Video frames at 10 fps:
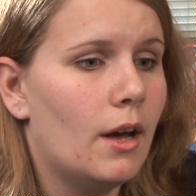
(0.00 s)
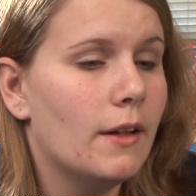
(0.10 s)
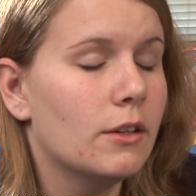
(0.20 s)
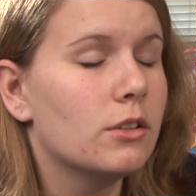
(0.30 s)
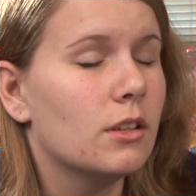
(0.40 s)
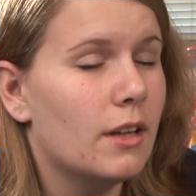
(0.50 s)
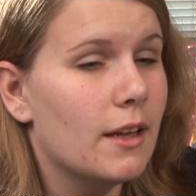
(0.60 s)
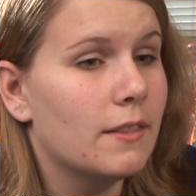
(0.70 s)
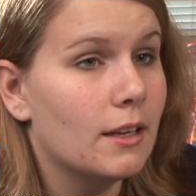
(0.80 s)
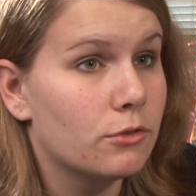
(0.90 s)
I learned a lot
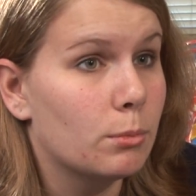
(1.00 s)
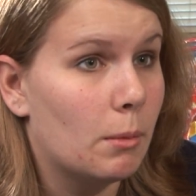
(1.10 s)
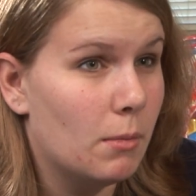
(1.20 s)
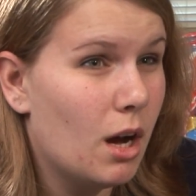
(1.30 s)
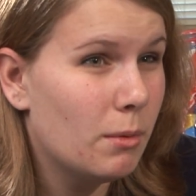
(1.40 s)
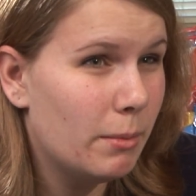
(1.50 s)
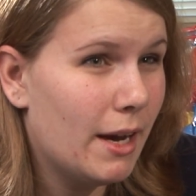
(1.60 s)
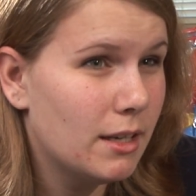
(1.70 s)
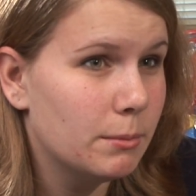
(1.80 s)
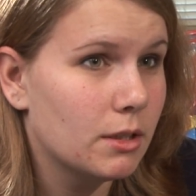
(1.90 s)
of things from my mom
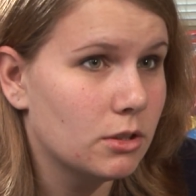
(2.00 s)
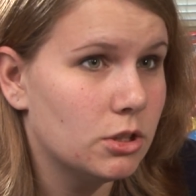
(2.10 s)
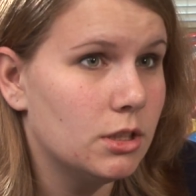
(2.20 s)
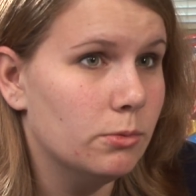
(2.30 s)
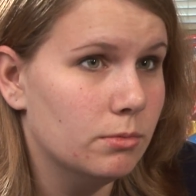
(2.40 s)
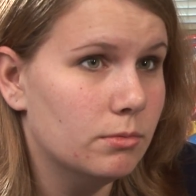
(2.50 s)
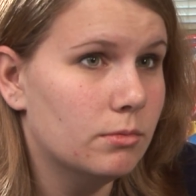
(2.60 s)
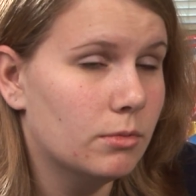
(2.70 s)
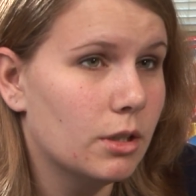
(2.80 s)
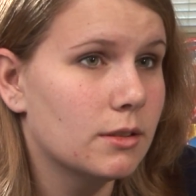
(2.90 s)
about it because she
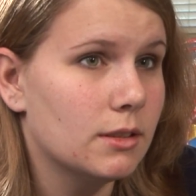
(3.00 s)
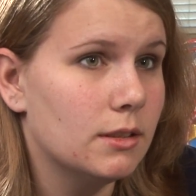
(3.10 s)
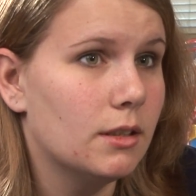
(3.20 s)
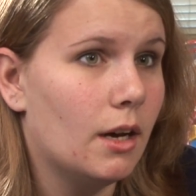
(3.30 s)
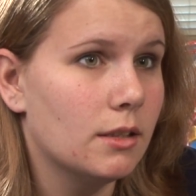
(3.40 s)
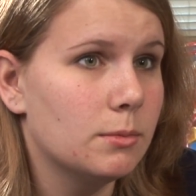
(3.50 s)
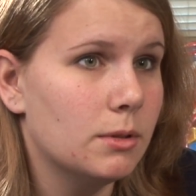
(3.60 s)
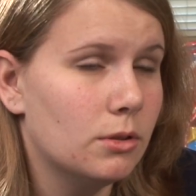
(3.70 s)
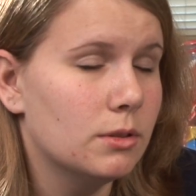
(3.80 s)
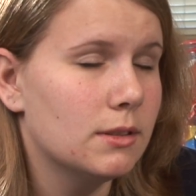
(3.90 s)
works in the
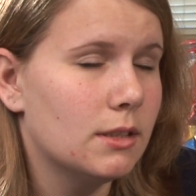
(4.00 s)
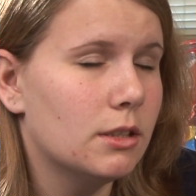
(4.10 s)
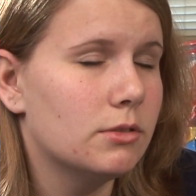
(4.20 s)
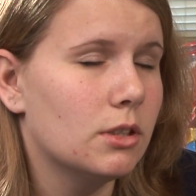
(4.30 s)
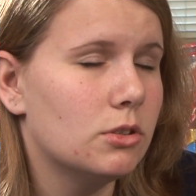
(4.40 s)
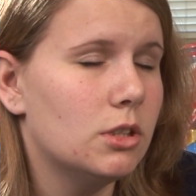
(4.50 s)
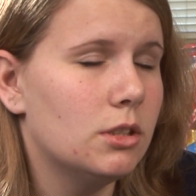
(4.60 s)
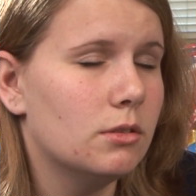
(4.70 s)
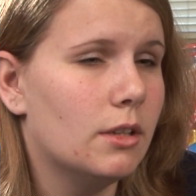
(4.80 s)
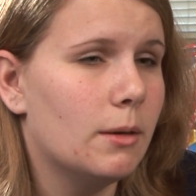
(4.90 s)
hospital and stuff, so she
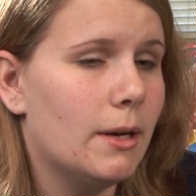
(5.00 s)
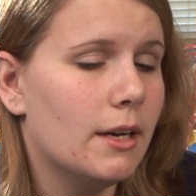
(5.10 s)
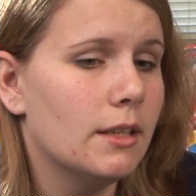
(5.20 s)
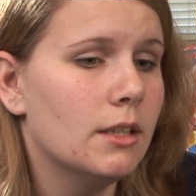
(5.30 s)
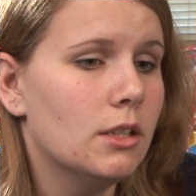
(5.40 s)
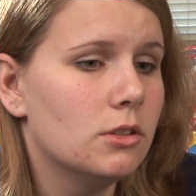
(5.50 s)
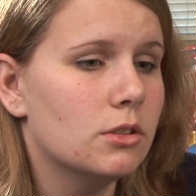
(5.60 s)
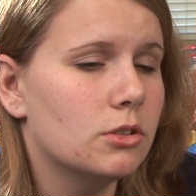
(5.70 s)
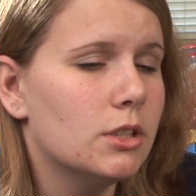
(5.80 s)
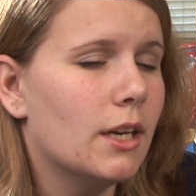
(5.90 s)
knew a lot about it.
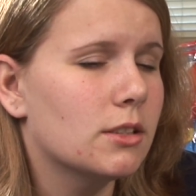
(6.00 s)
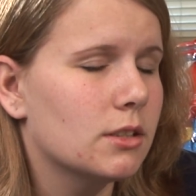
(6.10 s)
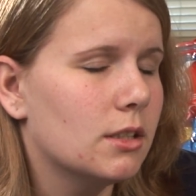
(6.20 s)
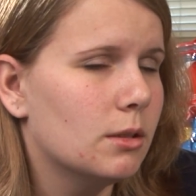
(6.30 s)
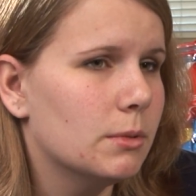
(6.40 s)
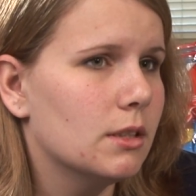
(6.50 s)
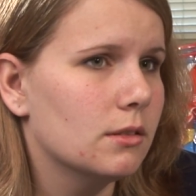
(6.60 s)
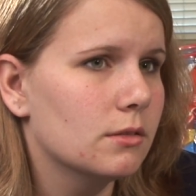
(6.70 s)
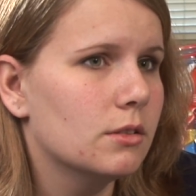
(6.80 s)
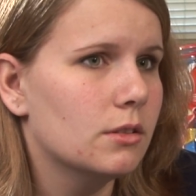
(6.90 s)
So she actually helped me
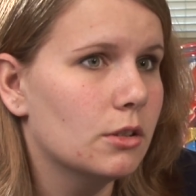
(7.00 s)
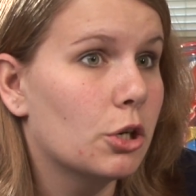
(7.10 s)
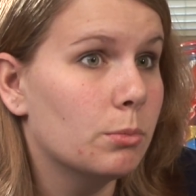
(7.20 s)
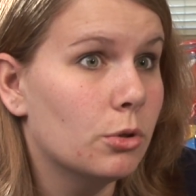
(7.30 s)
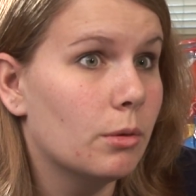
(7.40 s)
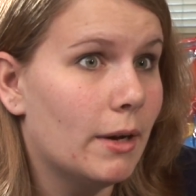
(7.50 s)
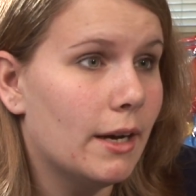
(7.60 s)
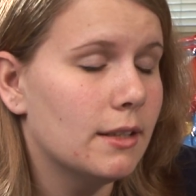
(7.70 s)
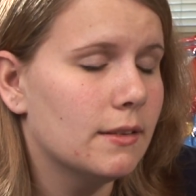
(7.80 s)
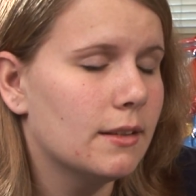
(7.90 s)
learn more
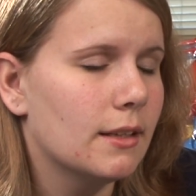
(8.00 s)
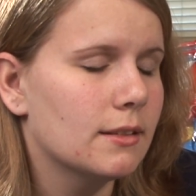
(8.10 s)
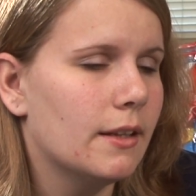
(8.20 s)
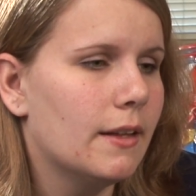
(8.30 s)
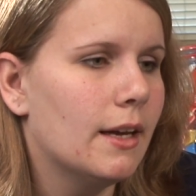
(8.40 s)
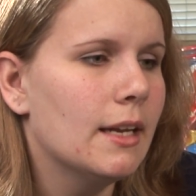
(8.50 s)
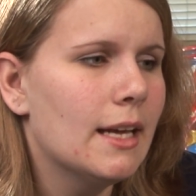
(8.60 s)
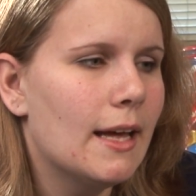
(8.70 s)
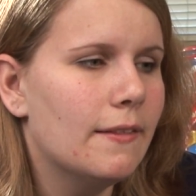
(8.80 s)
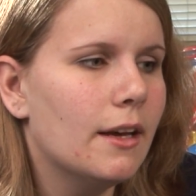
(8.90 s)
about it and things like that.
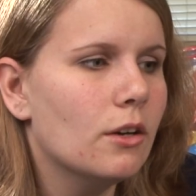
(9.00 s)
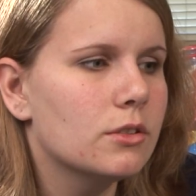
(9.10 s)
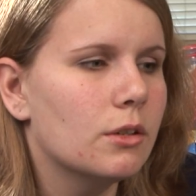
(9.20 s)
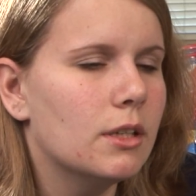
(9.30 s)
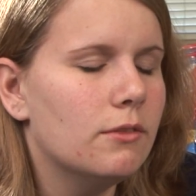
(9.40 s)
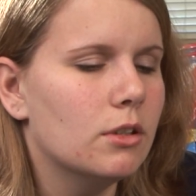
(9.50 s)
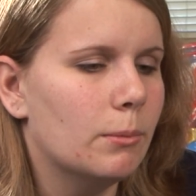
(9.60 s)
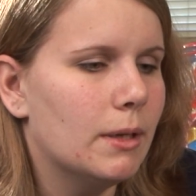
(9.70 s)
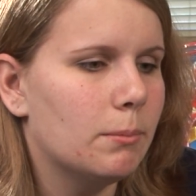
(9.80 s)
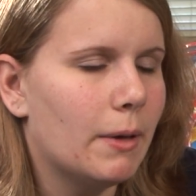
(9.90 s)
And they also give you a
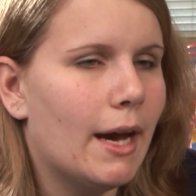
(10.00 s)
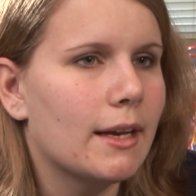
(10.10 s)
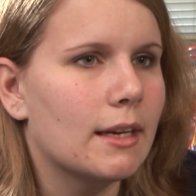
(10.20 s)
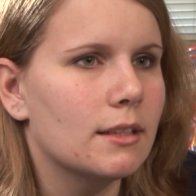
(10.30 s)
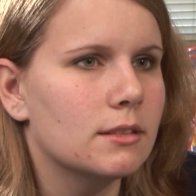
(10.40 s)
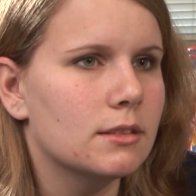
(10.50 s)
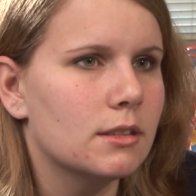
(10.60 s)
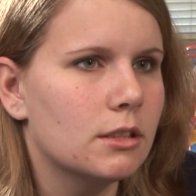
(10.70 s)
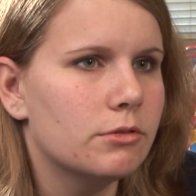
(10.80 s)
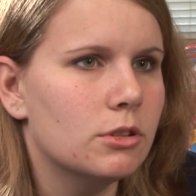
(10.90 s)
big packet and
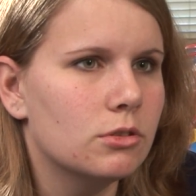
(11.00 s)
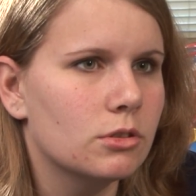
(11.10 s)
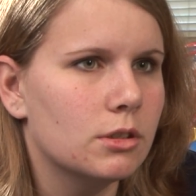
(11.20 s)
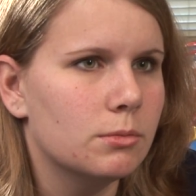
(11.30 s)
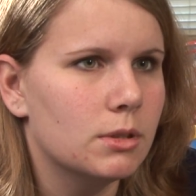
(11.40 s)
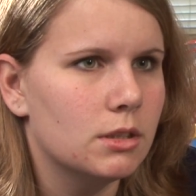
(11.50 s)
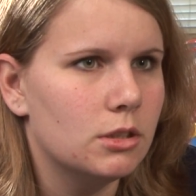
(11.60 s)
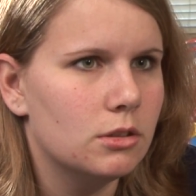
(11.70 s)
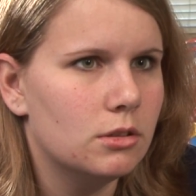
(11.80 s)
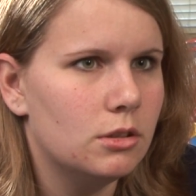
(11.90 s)
stuff usually when
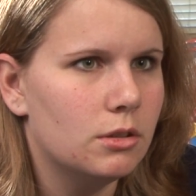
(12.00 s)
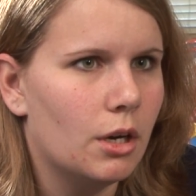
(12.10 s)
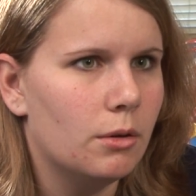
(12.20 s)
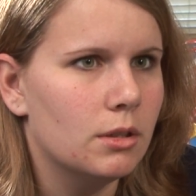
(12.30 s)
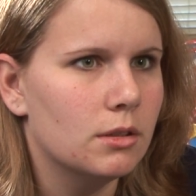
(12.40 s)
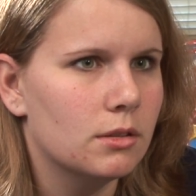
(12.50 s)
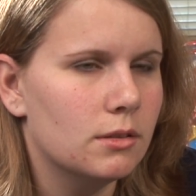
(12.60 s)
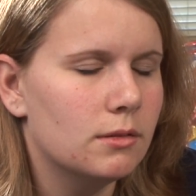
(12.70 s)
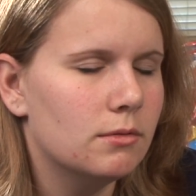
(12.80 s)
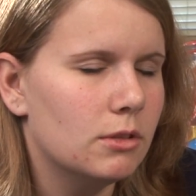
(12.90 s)
you go right. and
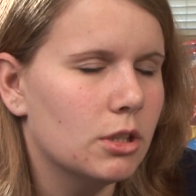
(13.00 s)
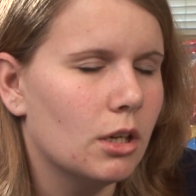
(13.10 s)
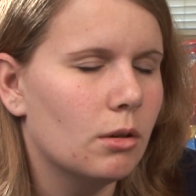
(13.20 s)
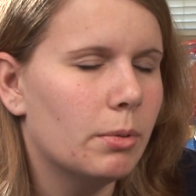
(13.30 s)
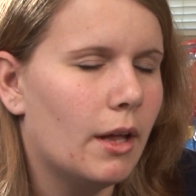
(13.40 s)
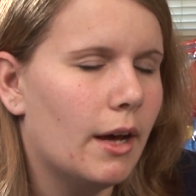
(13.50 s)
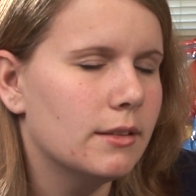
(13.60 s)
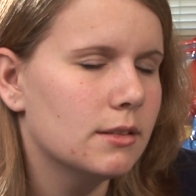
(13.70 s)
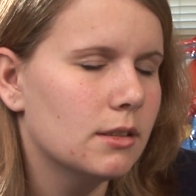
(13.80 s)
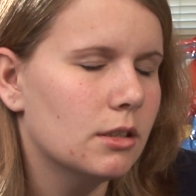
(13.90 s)
you know apply and
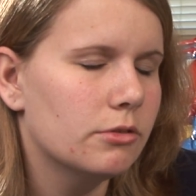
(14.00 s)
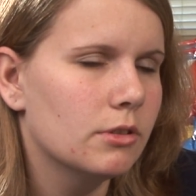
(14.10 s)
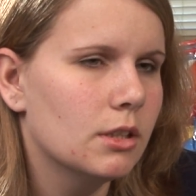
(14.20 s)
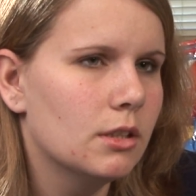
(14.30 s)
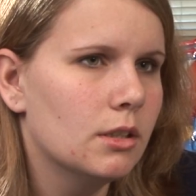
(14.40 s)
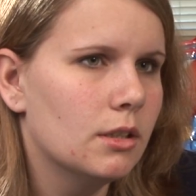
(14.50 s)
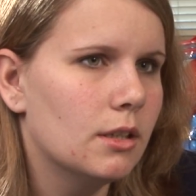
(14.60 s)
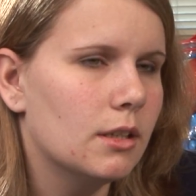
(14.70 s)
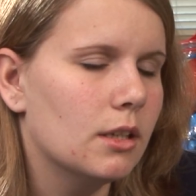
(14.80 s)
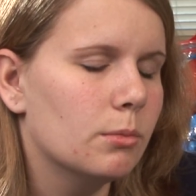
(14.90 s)
stuff
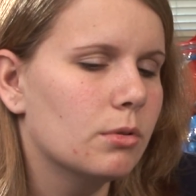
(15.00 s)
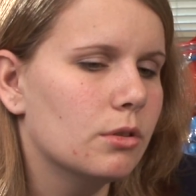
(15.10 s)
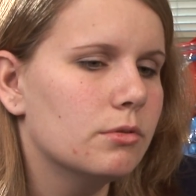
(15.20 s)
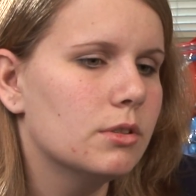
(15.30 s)
and get approved.